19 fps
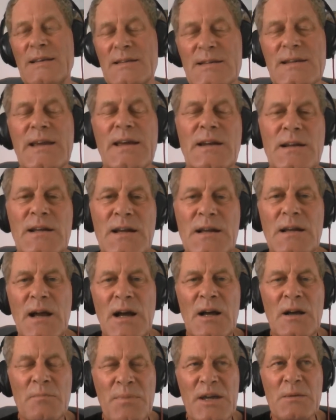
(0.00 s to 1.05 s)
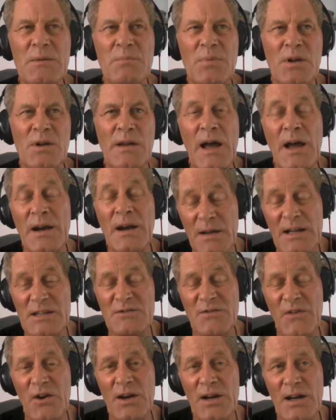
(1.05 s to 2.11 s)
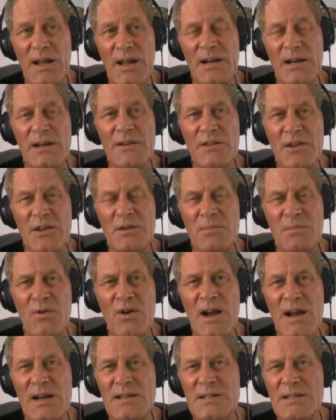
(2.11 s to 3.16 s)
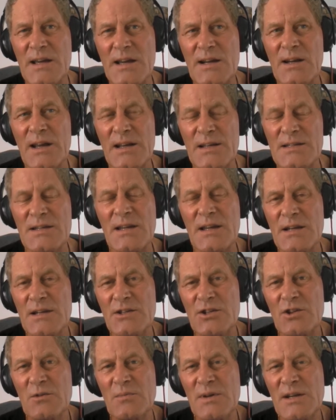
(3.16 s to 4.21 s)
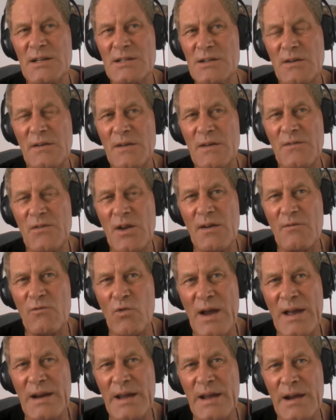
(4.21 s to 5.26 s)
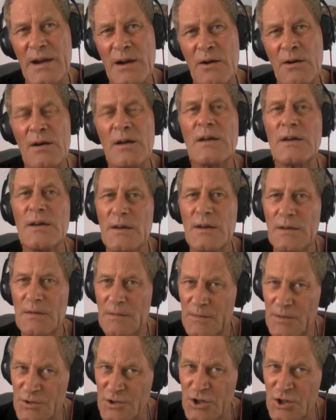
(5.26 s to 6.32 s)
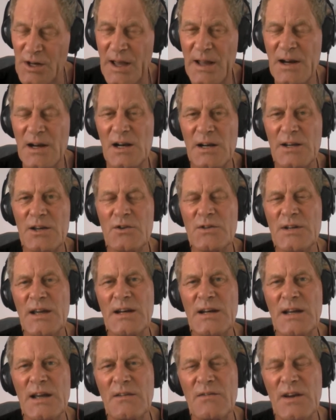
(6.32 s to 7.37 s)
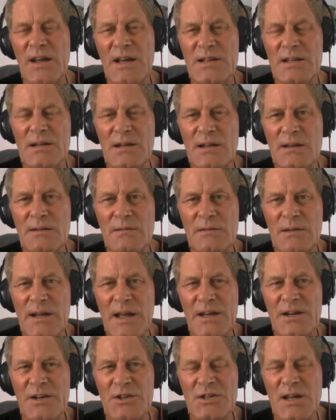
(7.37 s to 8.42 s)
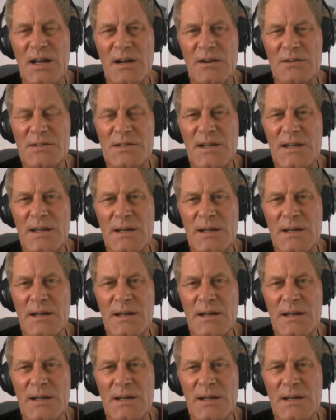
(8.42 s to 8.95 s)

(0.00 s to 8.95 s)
light-skinned people, and it's very likely that the Paracas had light skin too, because if you have red hair, genetically you tend to have lightish colored